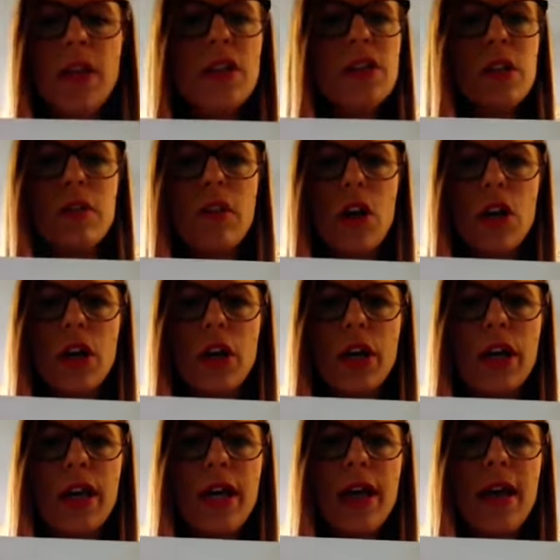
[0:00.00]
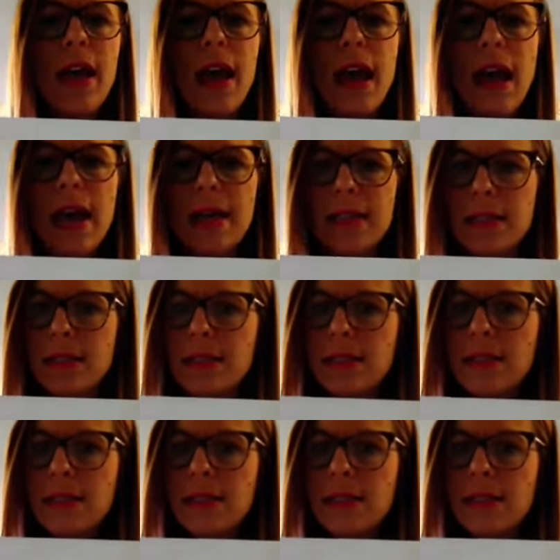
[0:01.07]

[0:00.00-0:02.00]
So I've got cat,